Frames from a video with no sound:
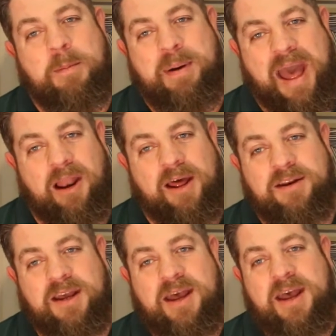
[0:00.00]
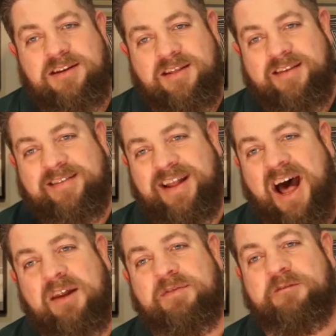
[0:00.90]
palate to the
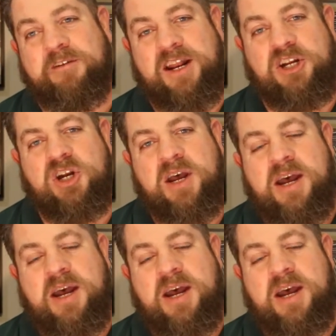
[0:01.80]
start of the finish.